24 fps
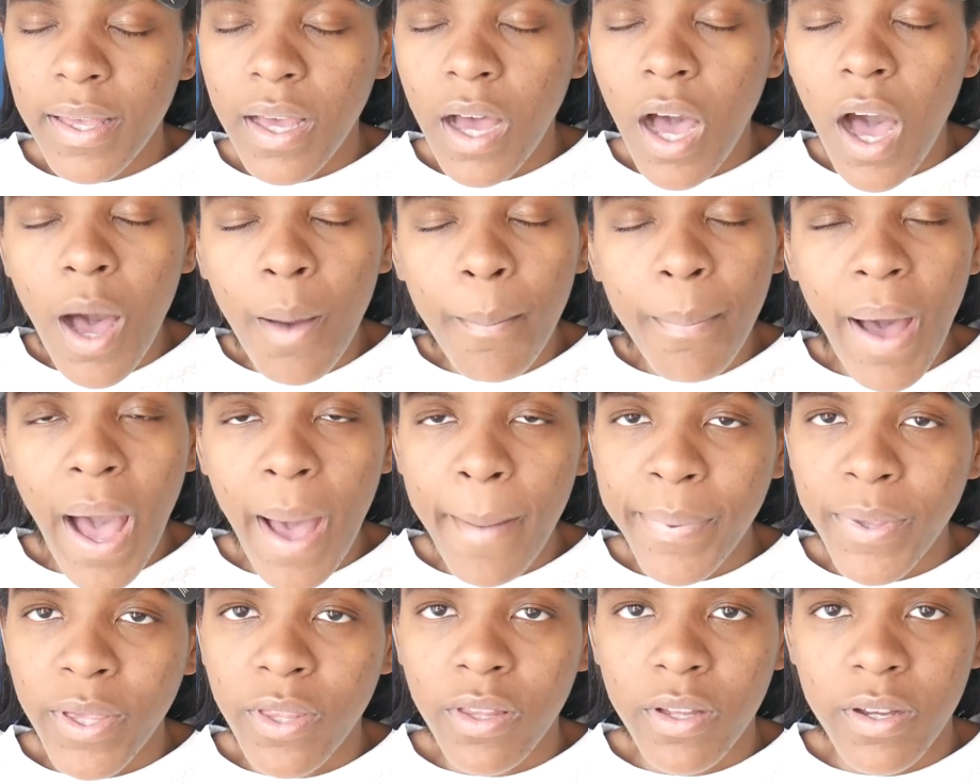
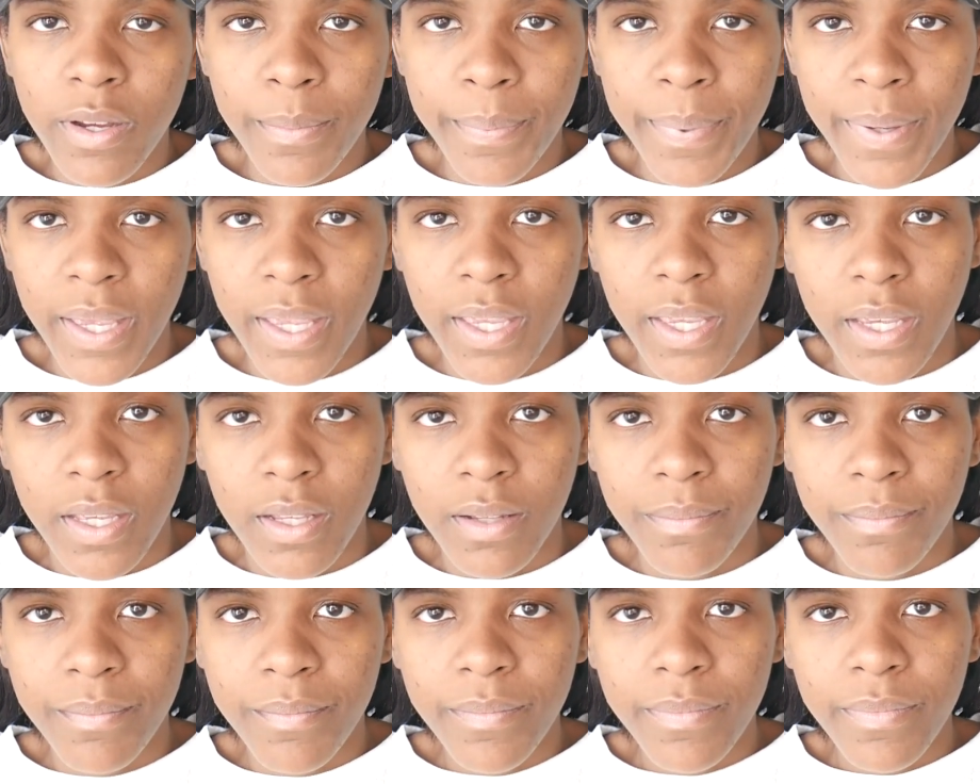Unpopular
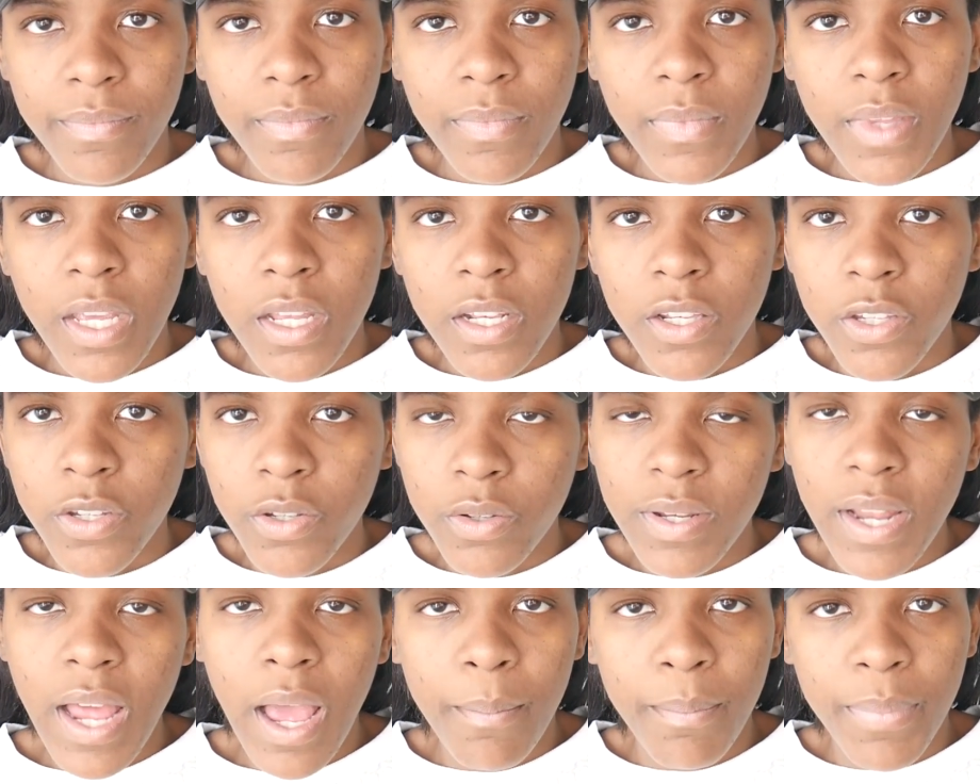opinion:
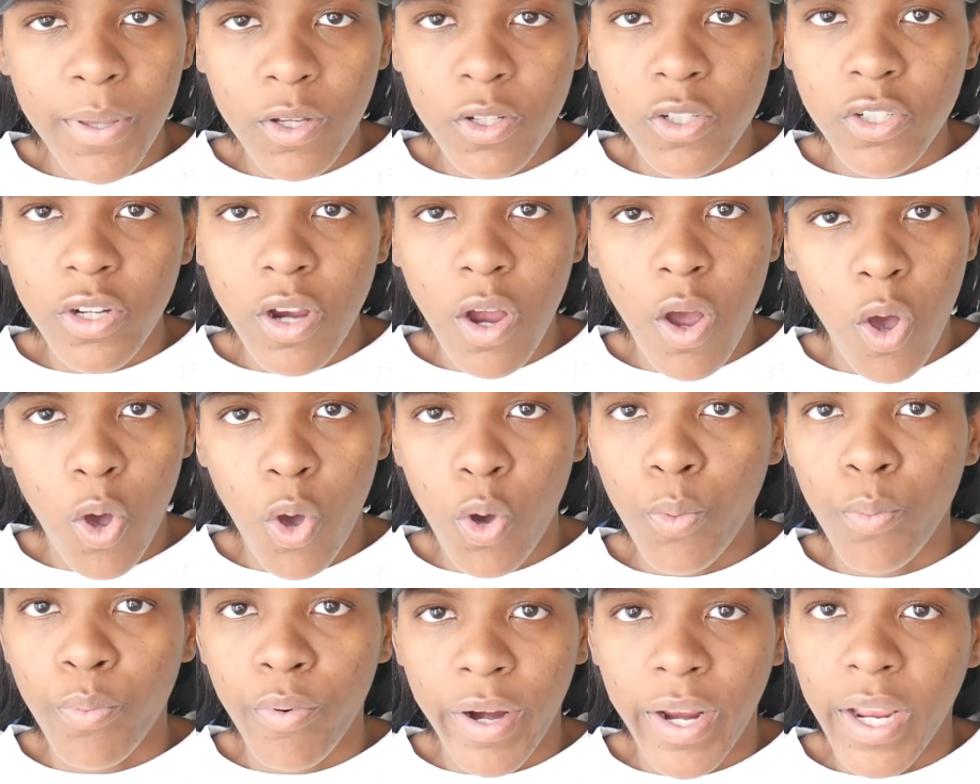do not build your
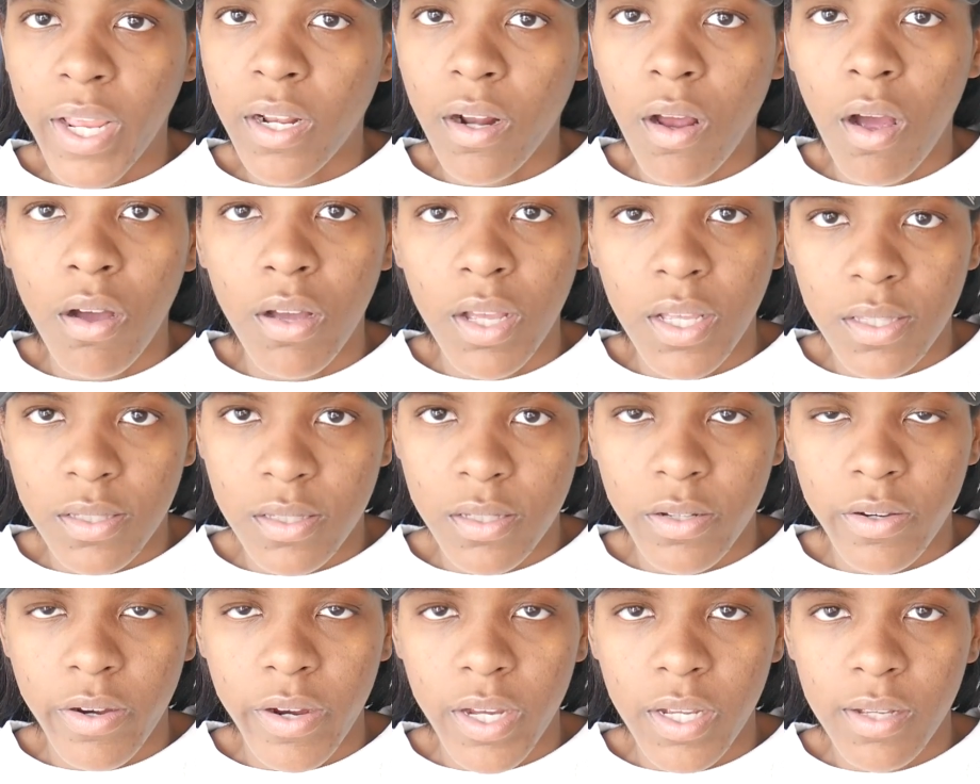whole brand on
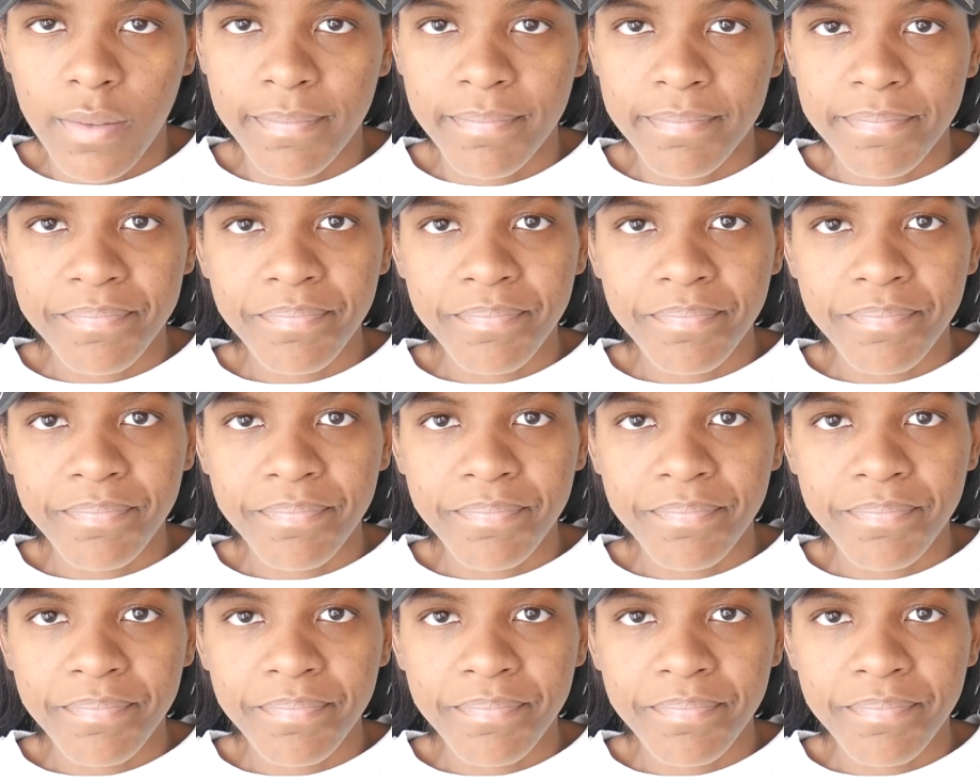Instagram.